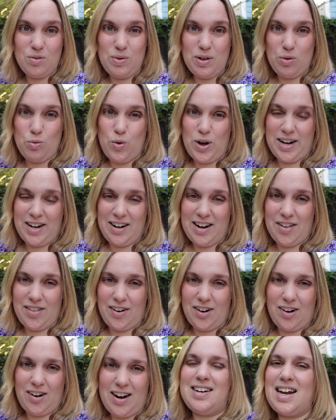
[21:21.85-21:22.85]
with one
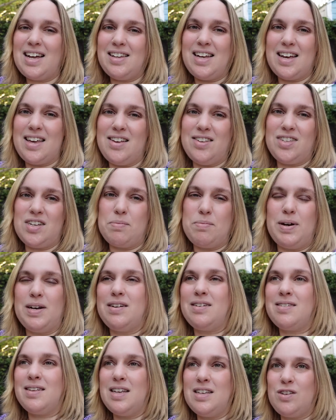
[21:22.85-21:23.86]
another. Not liking
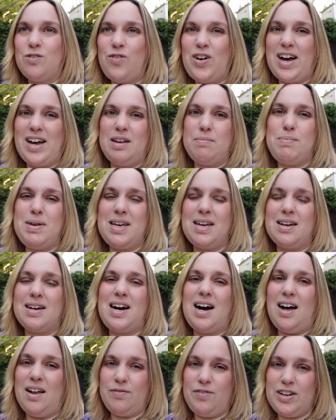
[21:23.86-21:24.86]
someone is fine. Being in
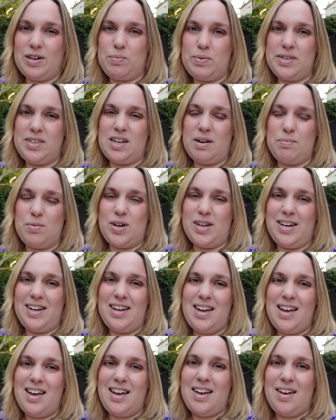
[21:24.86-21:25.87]
conflict with someone
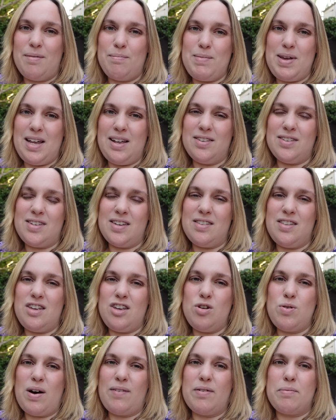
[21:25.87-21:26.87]
means that
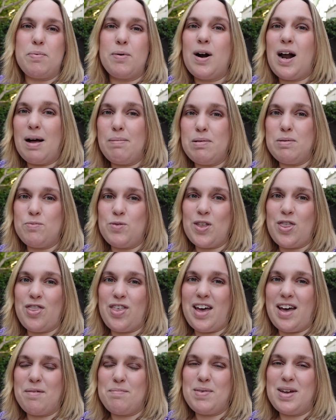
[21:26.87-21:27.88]
you have a problem with
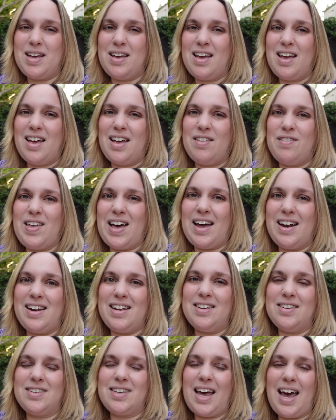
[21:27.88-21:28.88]
them that
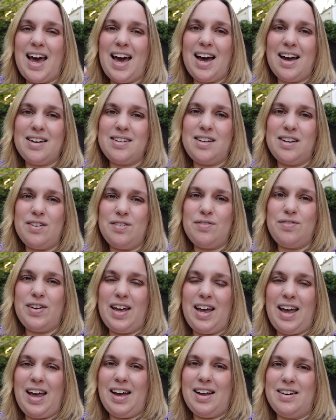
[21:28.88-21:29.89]
is active
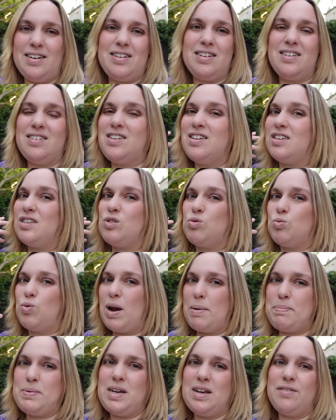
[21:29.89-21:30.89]
and
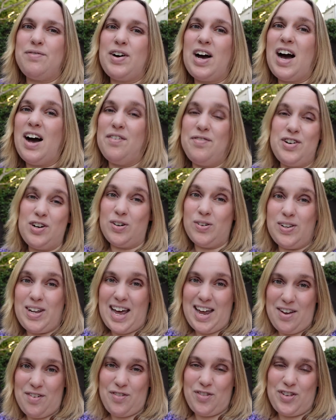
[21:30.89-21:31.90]
disruptive of your
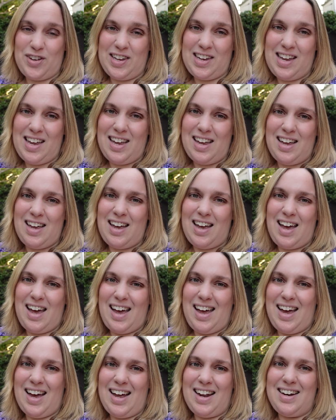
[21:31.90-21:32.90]
life.
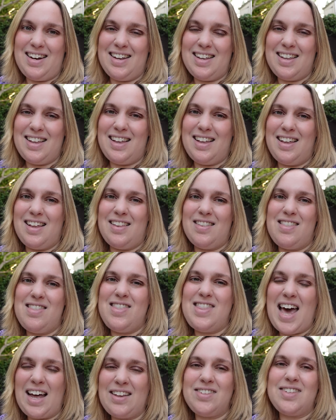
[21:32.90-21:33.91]
And
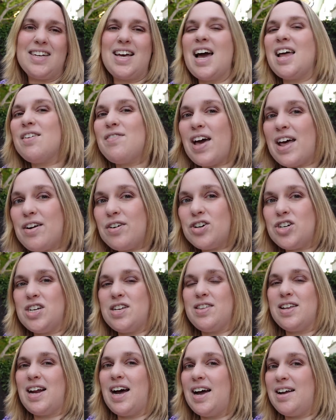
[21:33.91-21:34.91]
that's the kind of
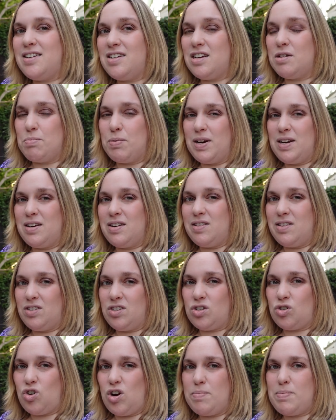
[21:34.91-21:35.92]
energy that I need to bring to the
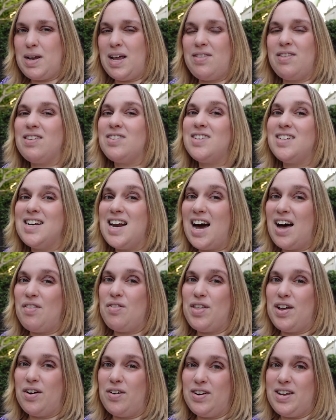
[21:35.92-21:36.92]
script, and that's not there